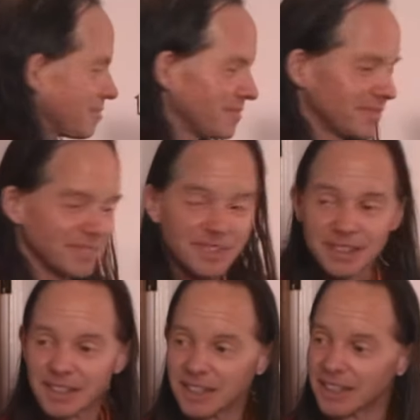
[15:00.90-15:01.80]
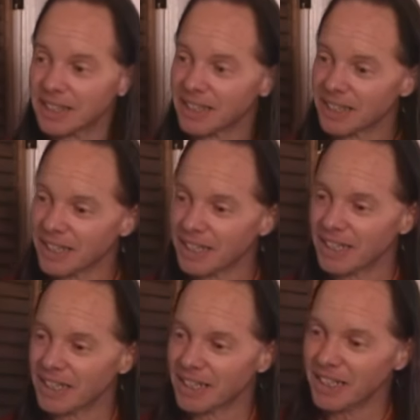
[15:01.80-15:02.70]
Is that, is that bliss?
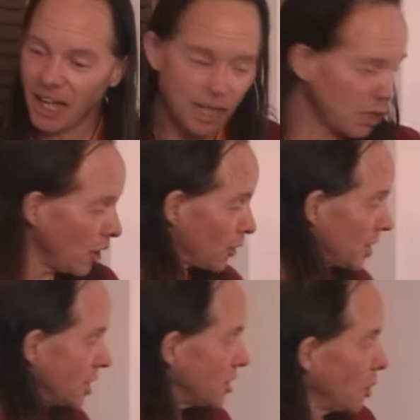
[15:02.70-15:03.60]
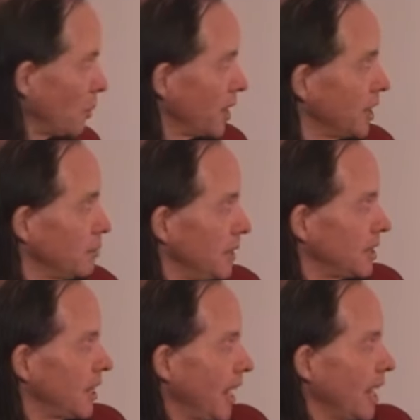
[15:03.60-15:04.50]
Uh, no, this is the one that
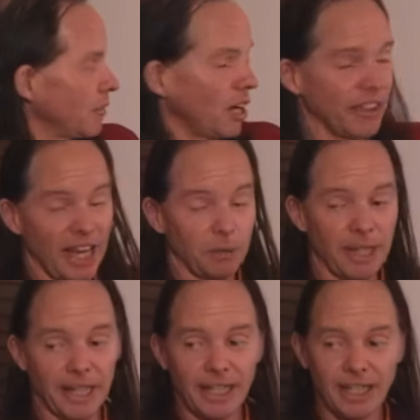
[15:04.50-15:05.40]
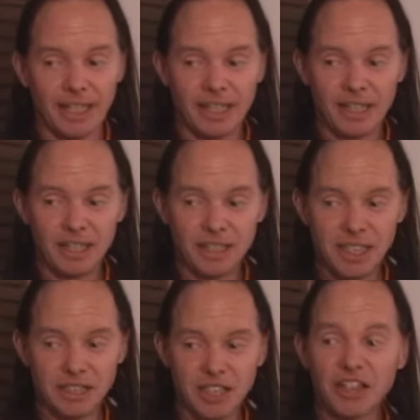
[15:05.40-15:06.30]
means they have gone that way.
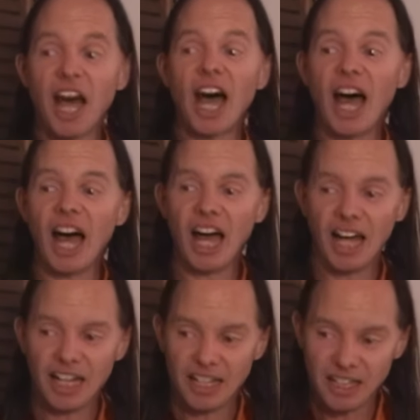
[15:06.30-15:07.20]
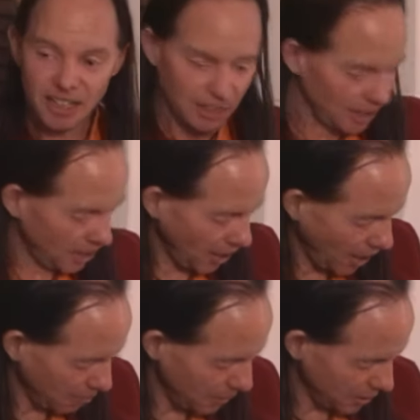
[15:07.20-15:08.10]
They tata.
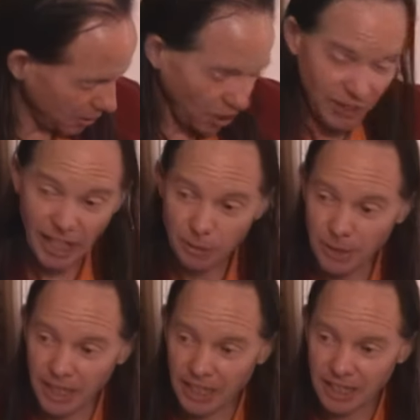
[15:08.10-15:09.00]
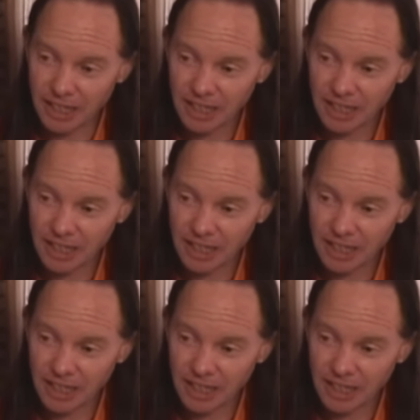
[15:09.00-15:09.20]
Tata means gone that way.